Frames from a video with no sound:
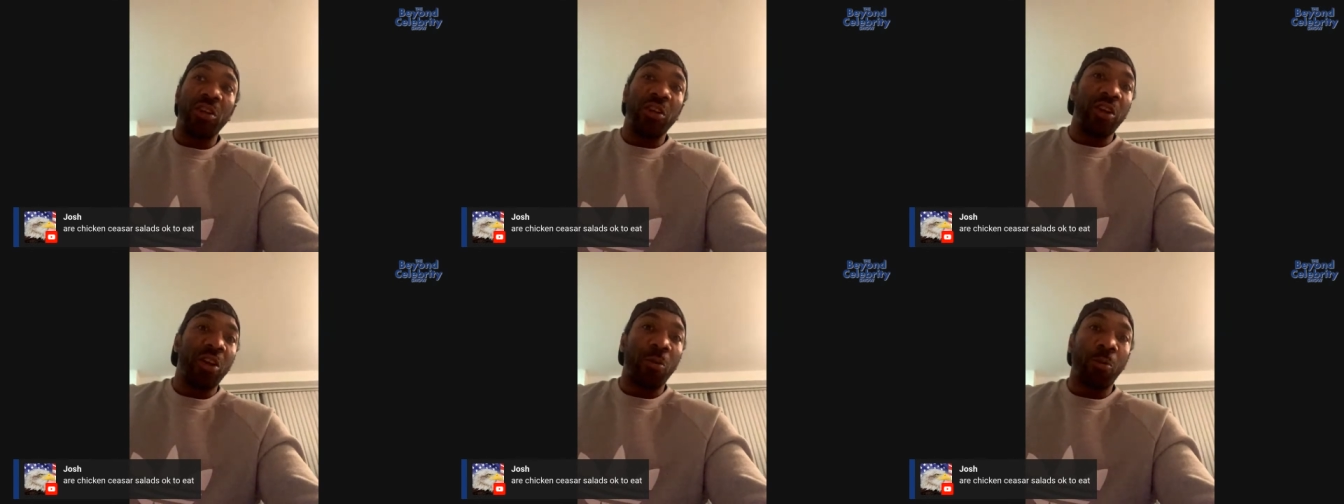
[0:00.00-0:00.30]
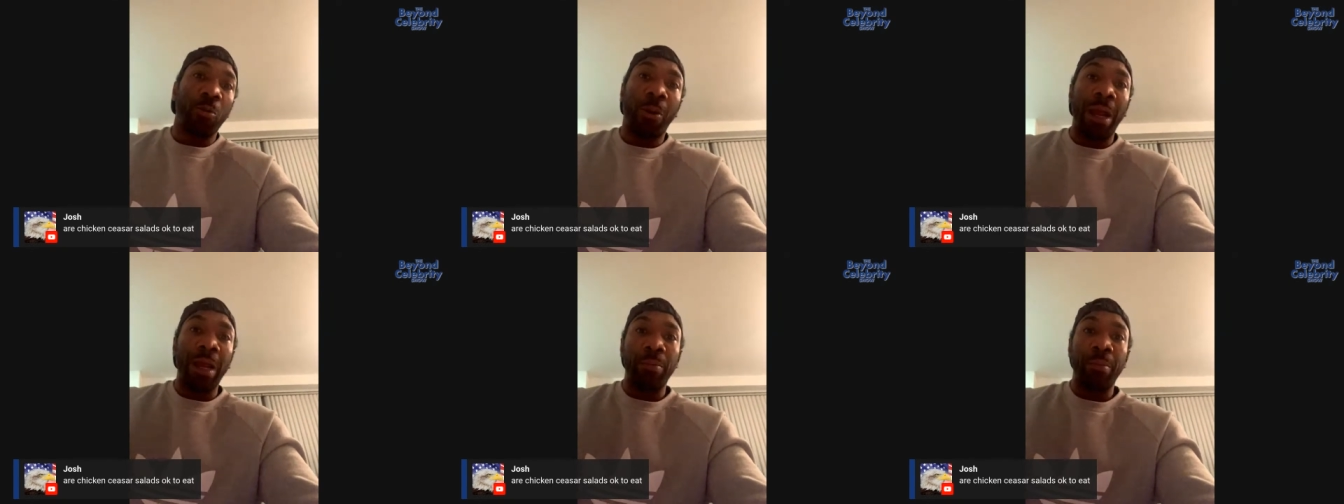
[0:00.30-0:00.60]
you're
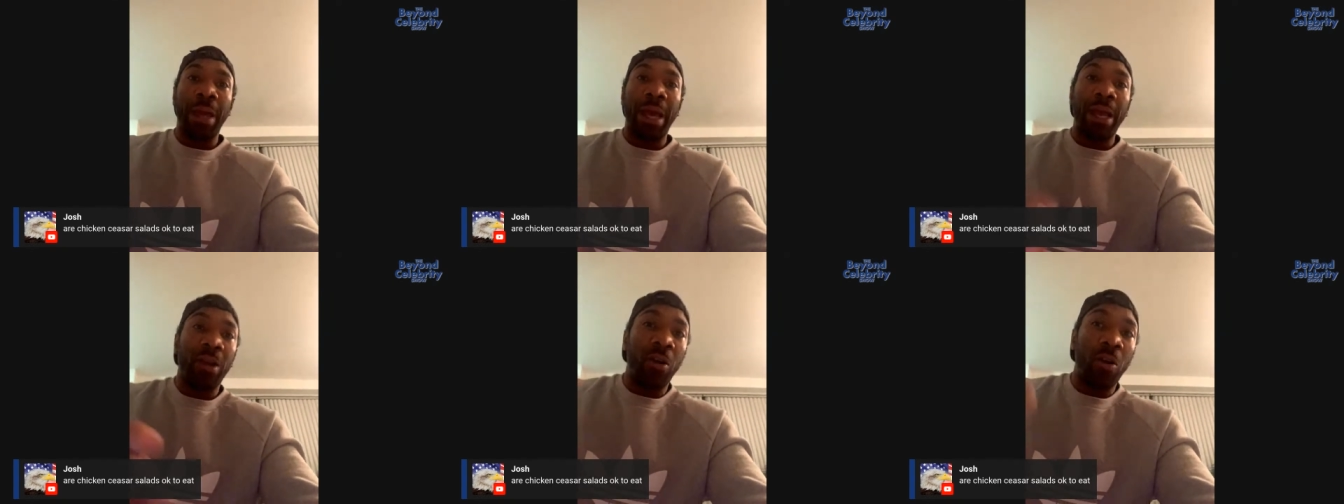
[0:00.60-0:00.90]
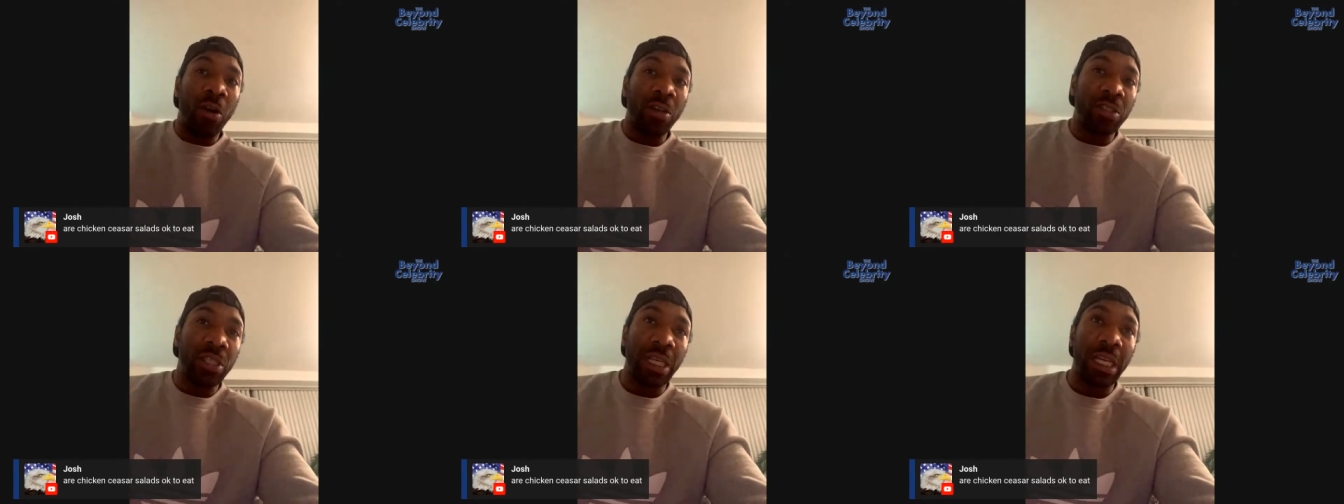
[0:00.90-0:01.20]
right back
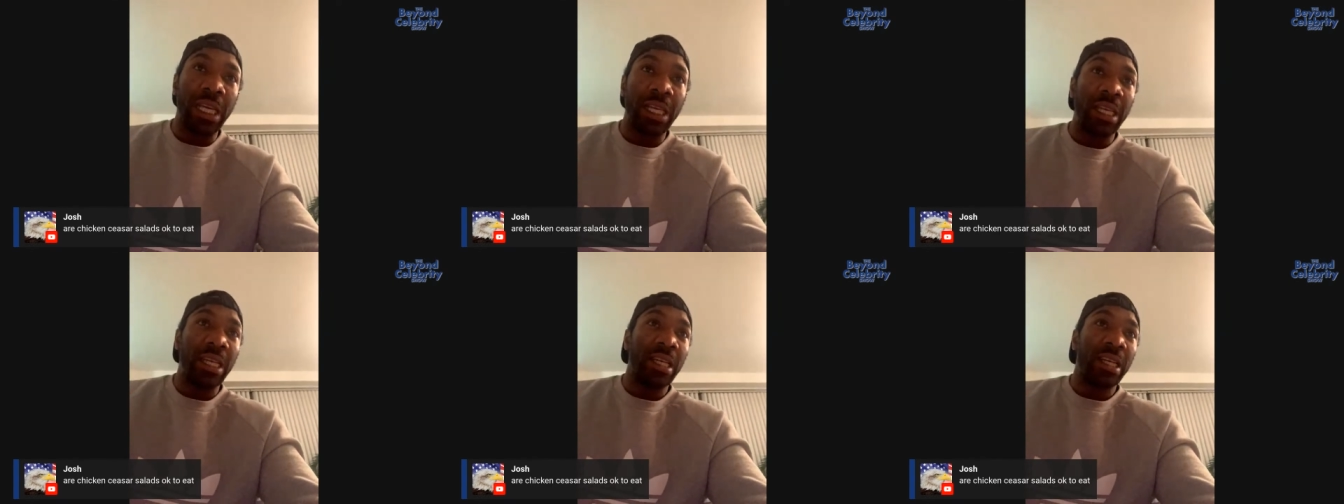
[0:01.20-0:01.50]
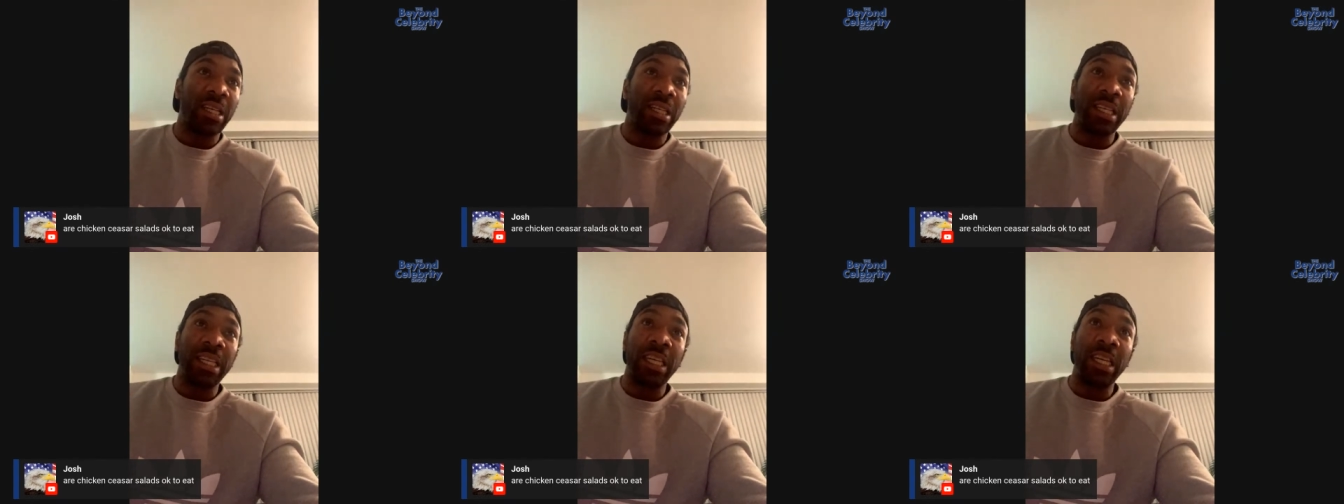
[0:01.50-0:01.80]
on to eating
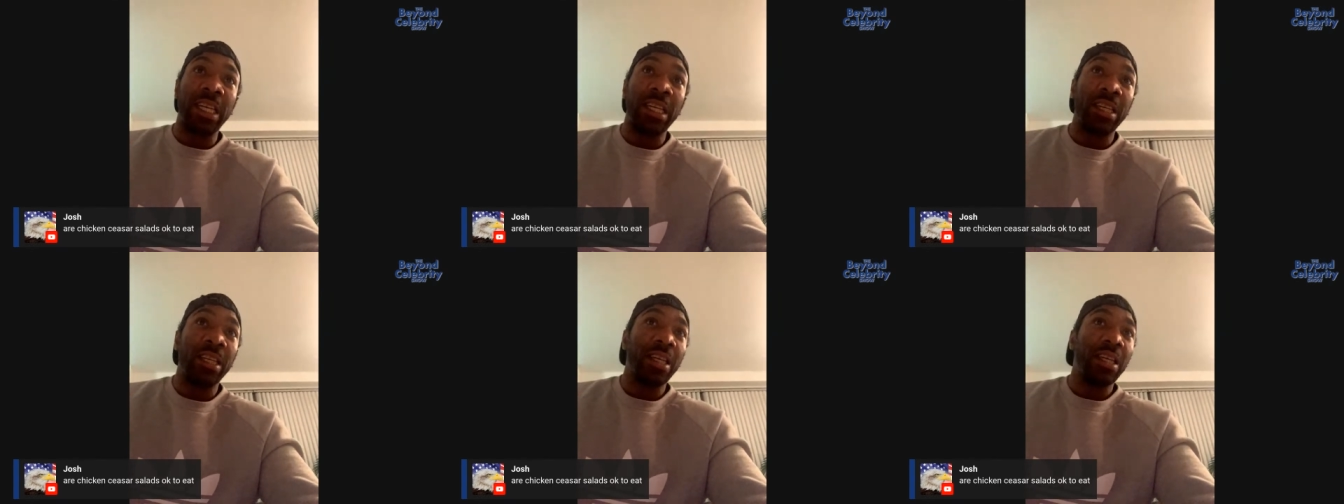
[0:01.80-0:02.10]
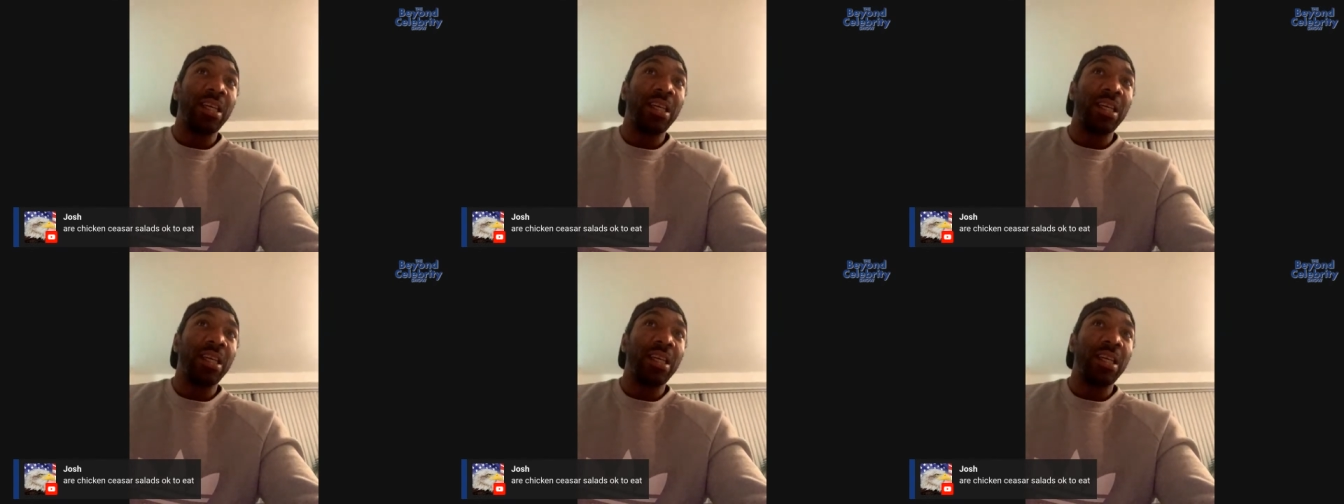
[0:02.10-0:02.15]
clean.